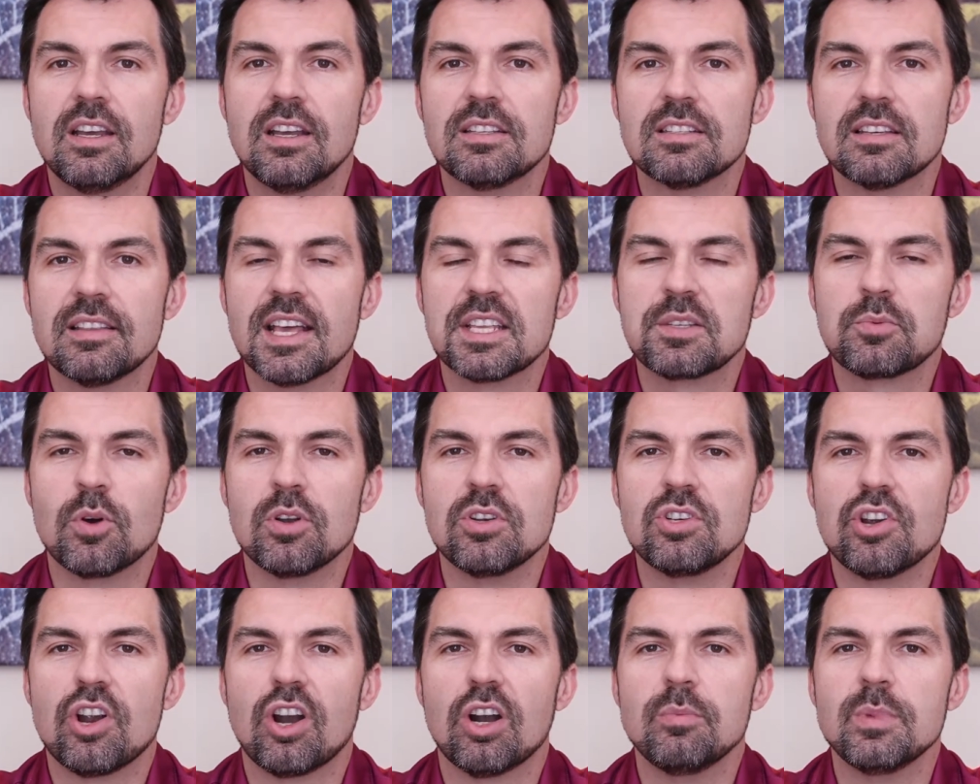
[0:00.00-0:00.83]
So that's
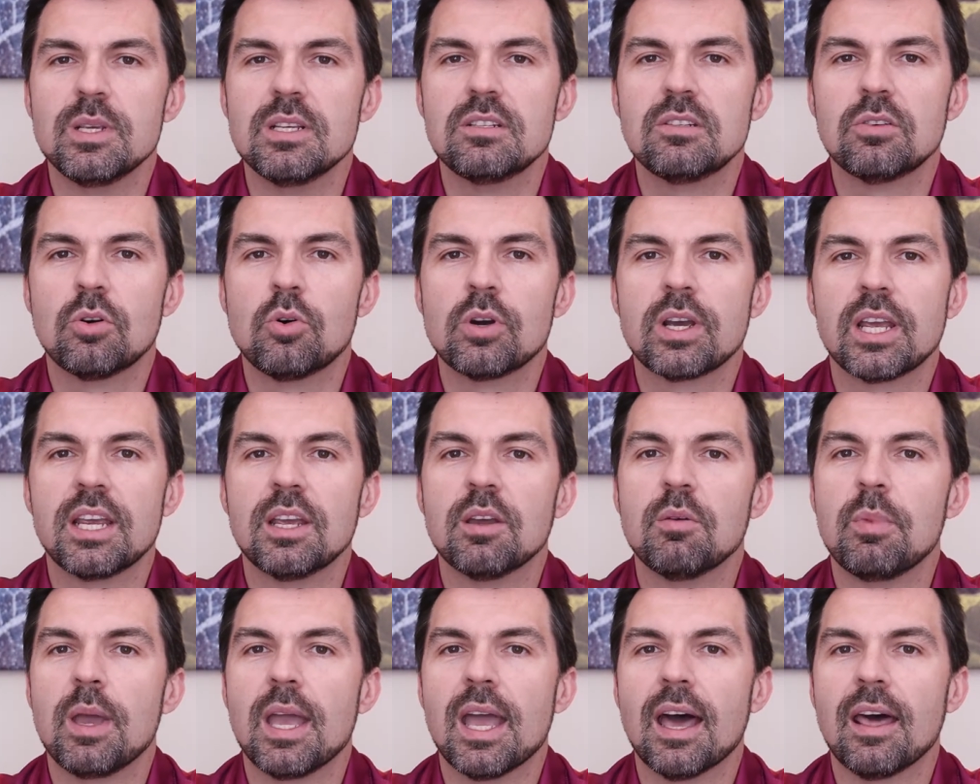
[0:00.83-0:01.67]
what Jeremy's talking
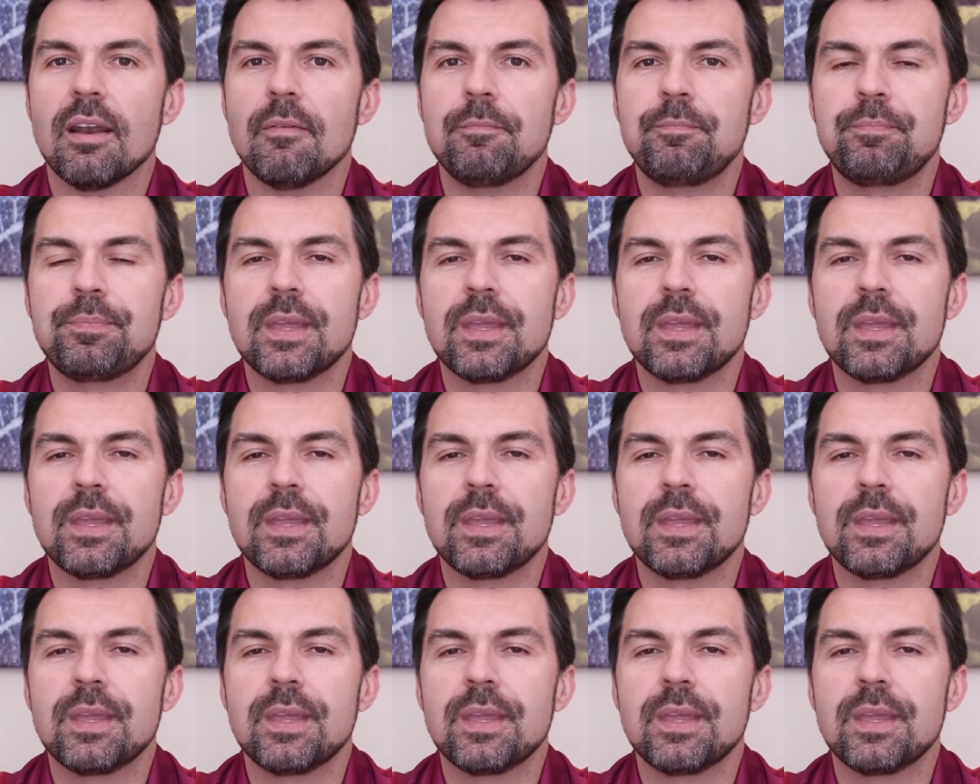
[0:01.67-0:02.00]
about.